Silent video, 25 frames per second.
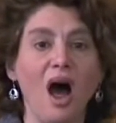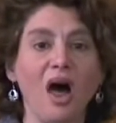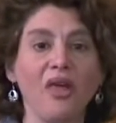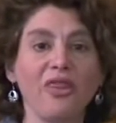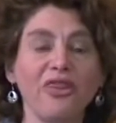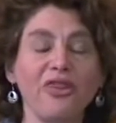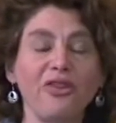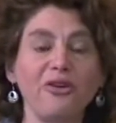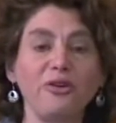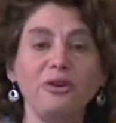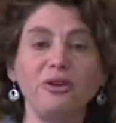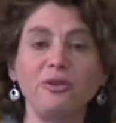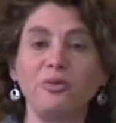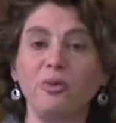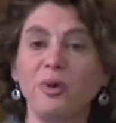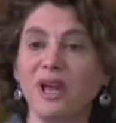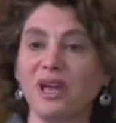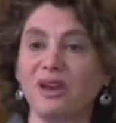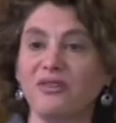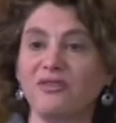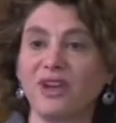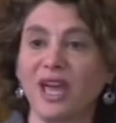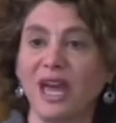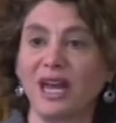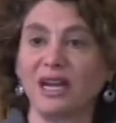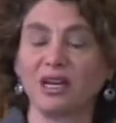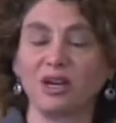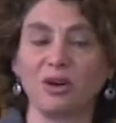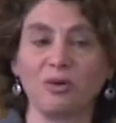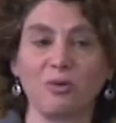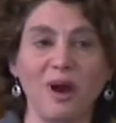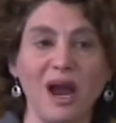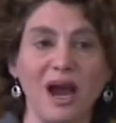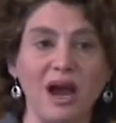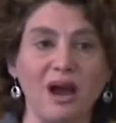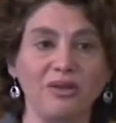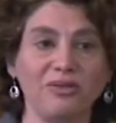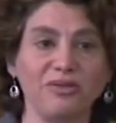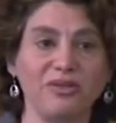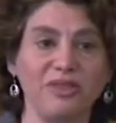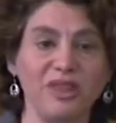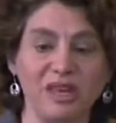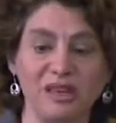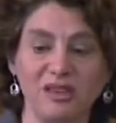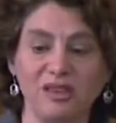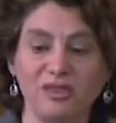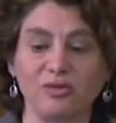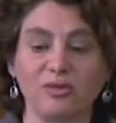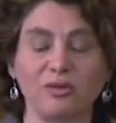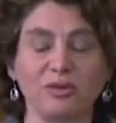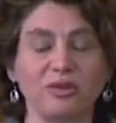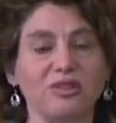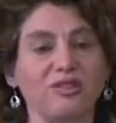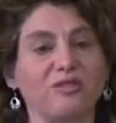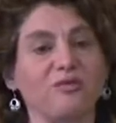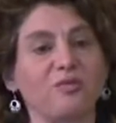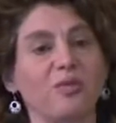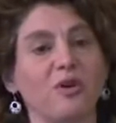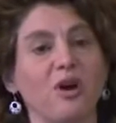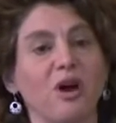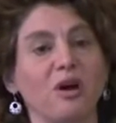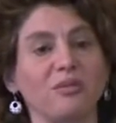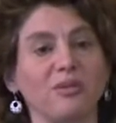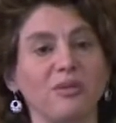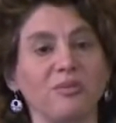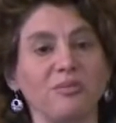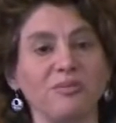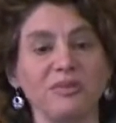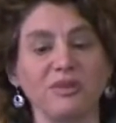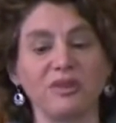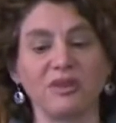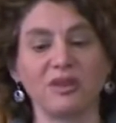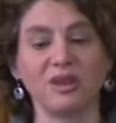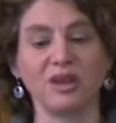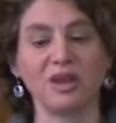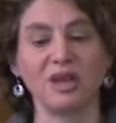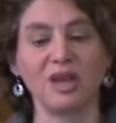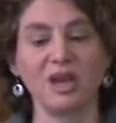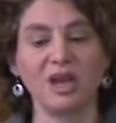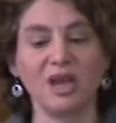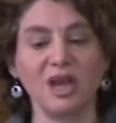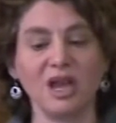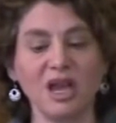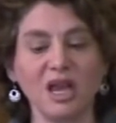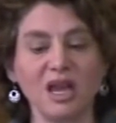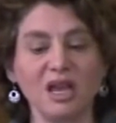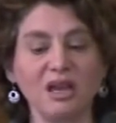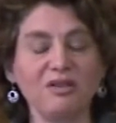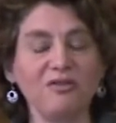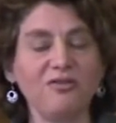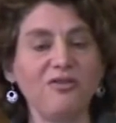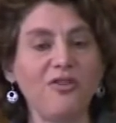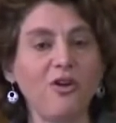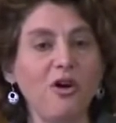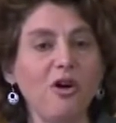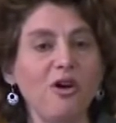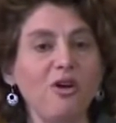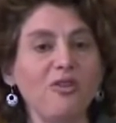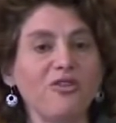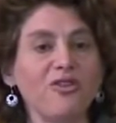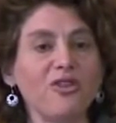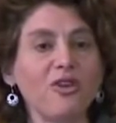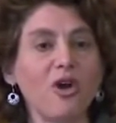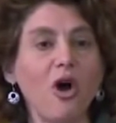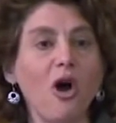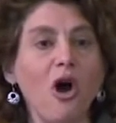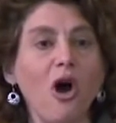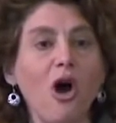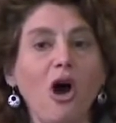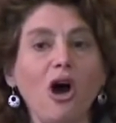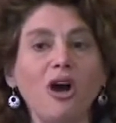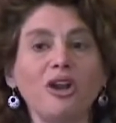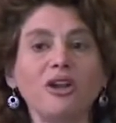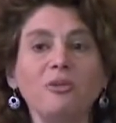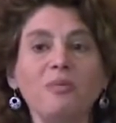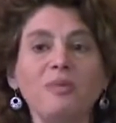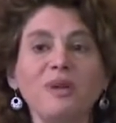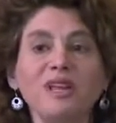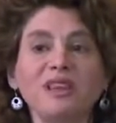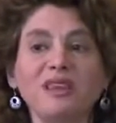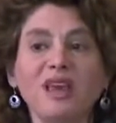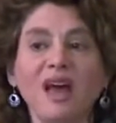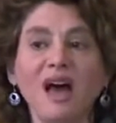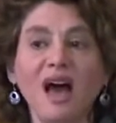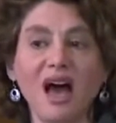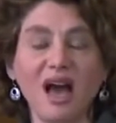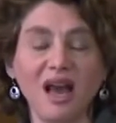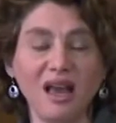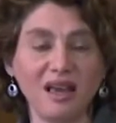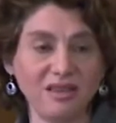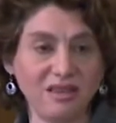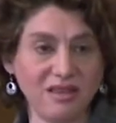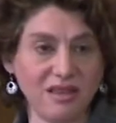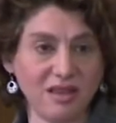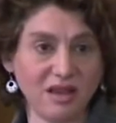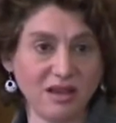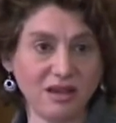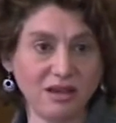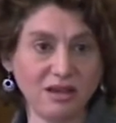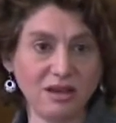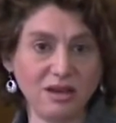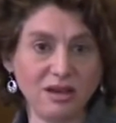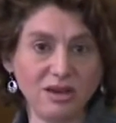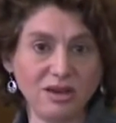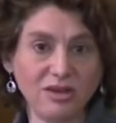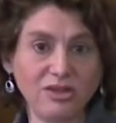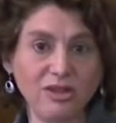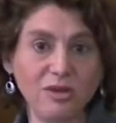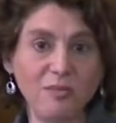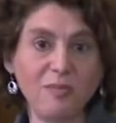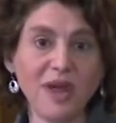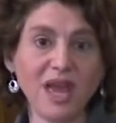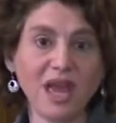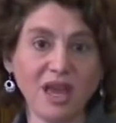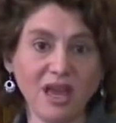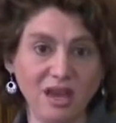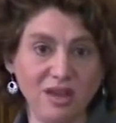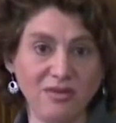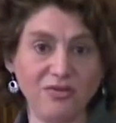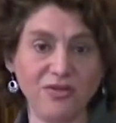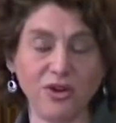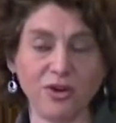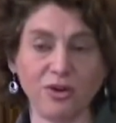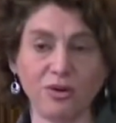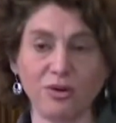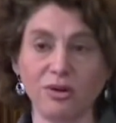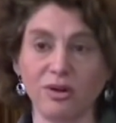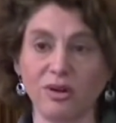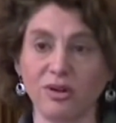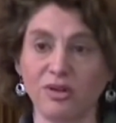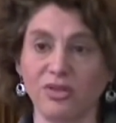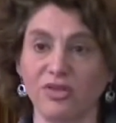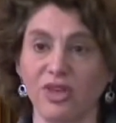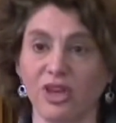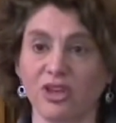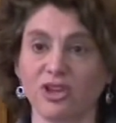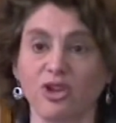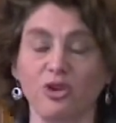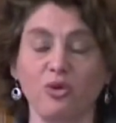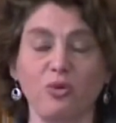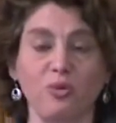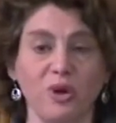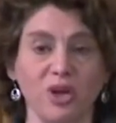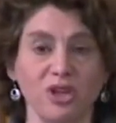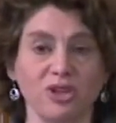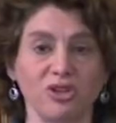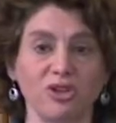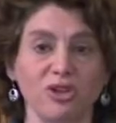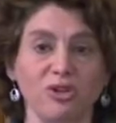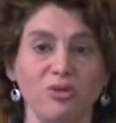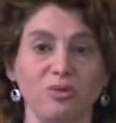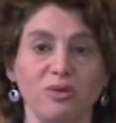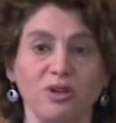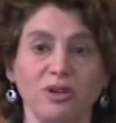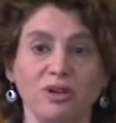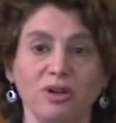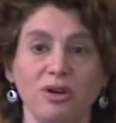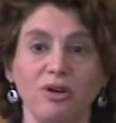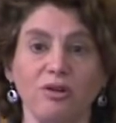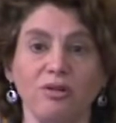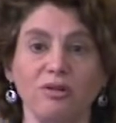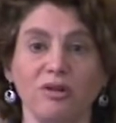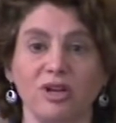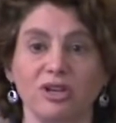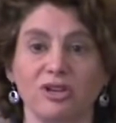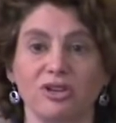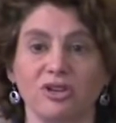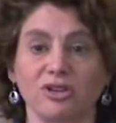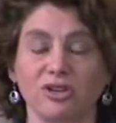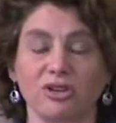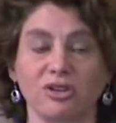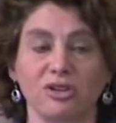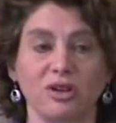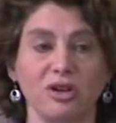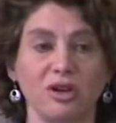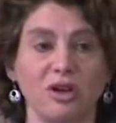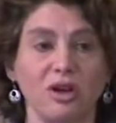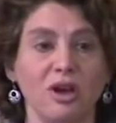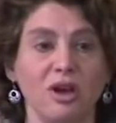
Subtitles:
A third way of getting around these sorts of problems involves automatizing the behavior that you wish to encourage.